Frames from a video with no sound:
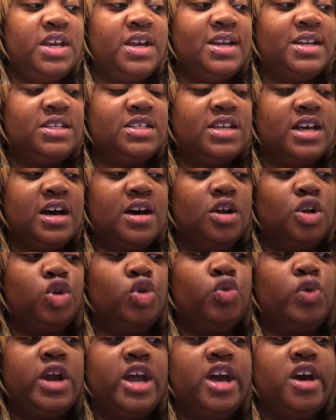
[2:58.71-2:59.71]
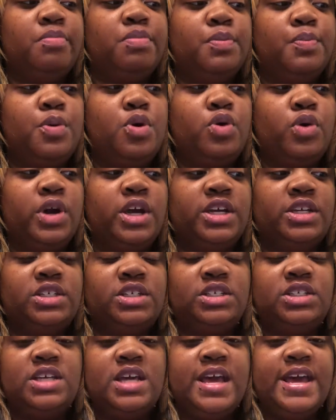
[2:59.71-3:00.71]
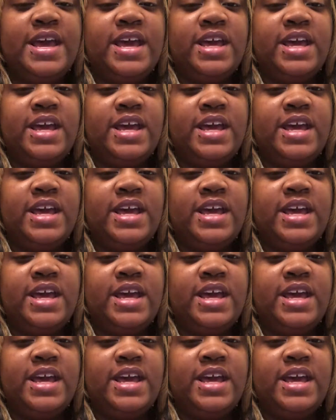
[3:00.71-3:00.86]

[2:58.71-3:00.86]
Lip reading: it is called Grab Points.